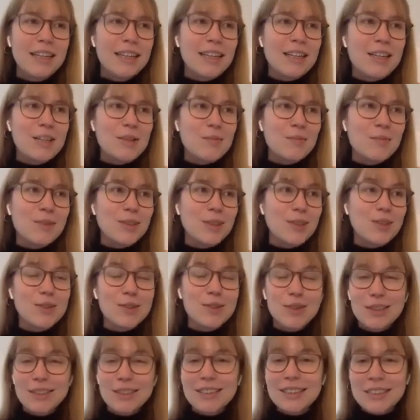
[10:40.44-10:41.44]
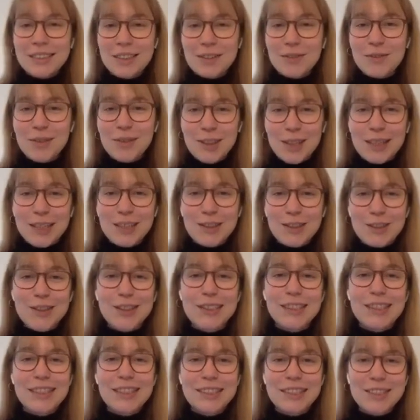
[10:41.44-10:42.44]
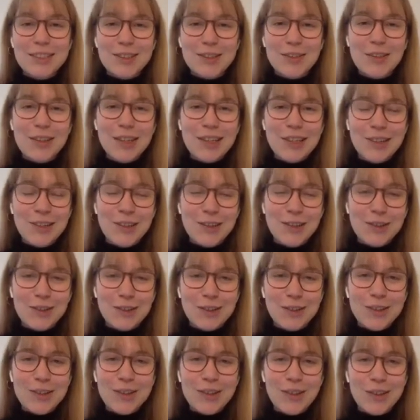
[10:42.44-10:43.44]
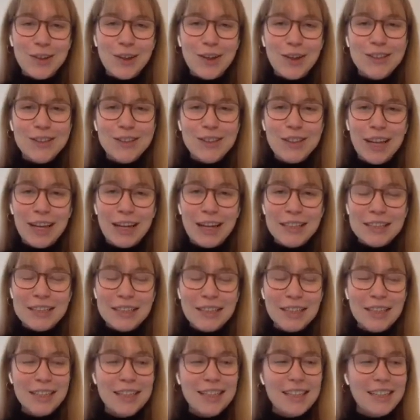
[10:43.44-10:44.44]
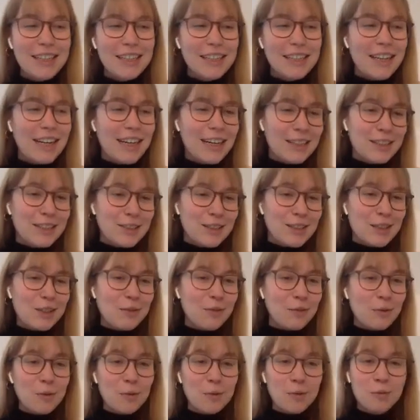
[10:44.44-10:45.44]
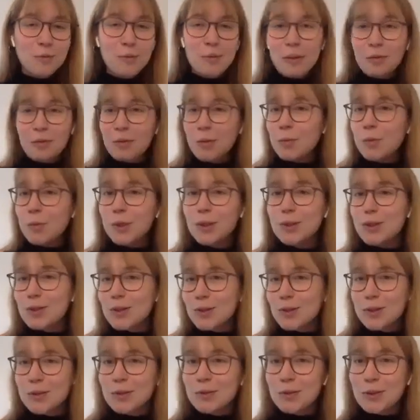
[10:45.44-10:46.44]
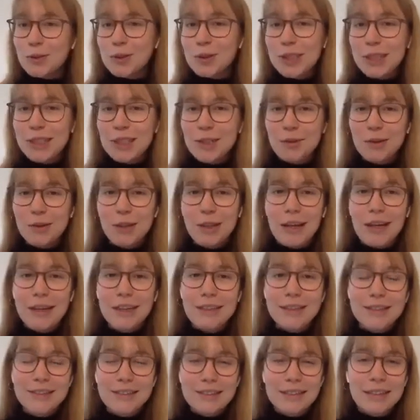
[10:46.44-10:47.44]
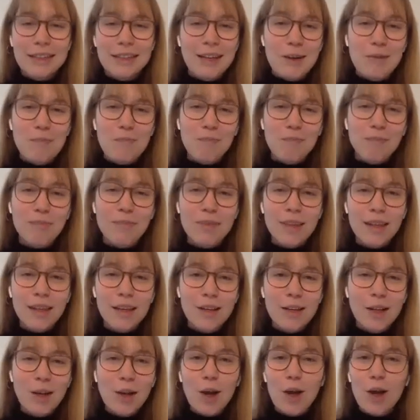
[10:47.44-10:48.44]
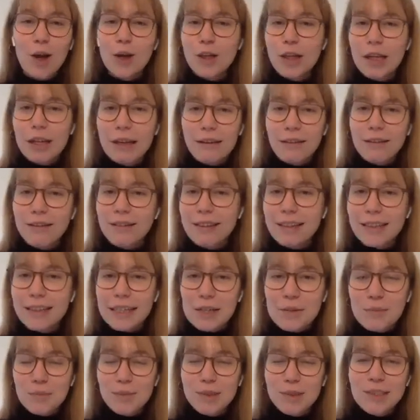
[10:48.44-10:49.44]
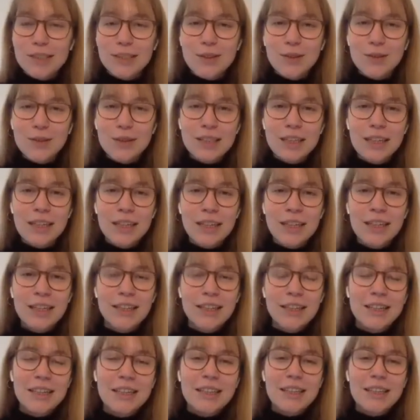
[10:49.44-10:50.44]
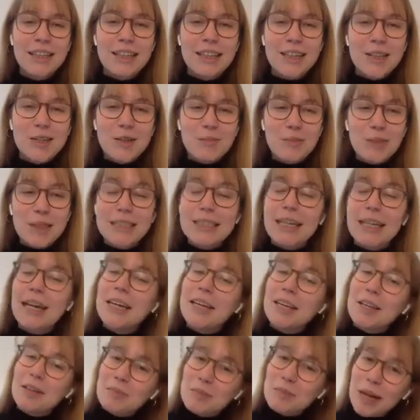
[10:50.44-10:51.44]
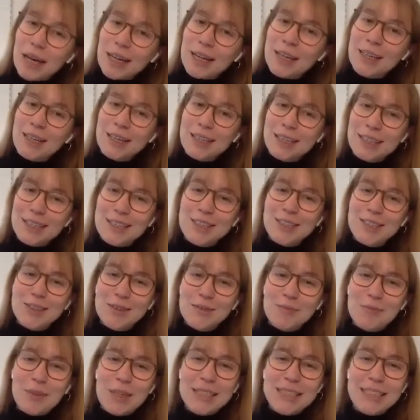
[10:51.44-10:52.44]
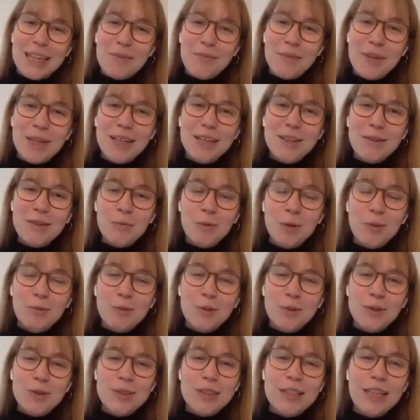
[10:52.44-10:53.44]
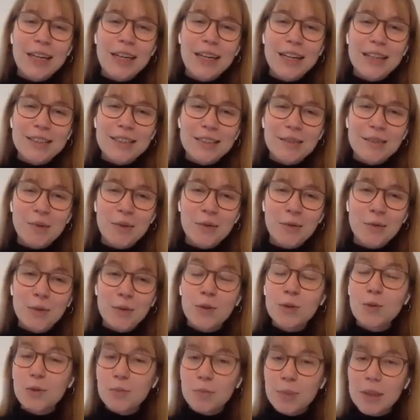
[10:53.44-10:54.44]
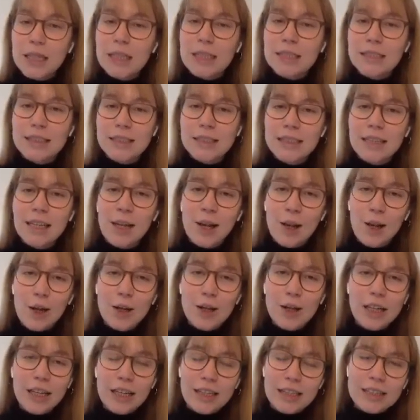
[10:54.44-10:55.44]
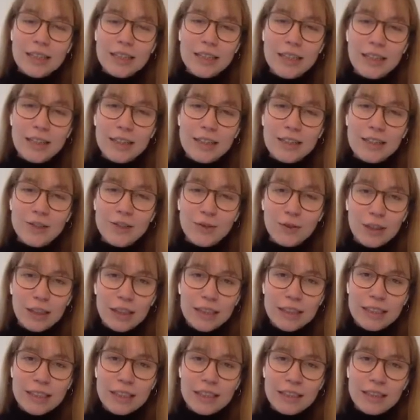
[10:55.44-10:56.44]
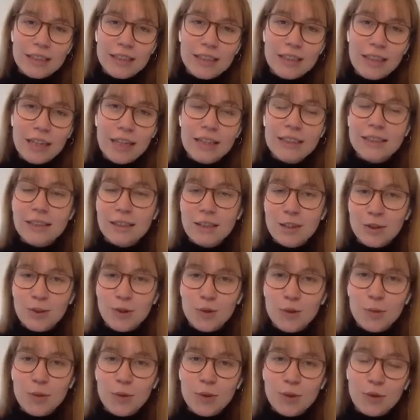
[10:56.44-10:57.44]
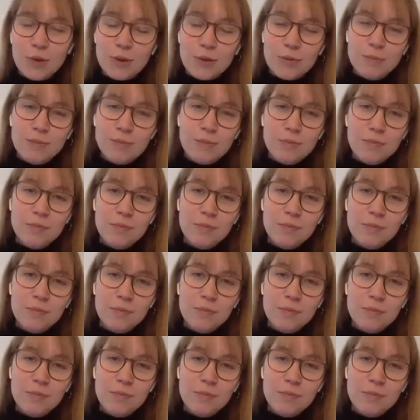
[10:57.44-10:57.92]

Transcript: So it's definitely interesting to hear your thoughts on that. And if you were to sort of continue on that learning theme, so to say, but tying it back to the pandemic, what would you say are some of your biggest learnings in this crisis as an entrepreneur?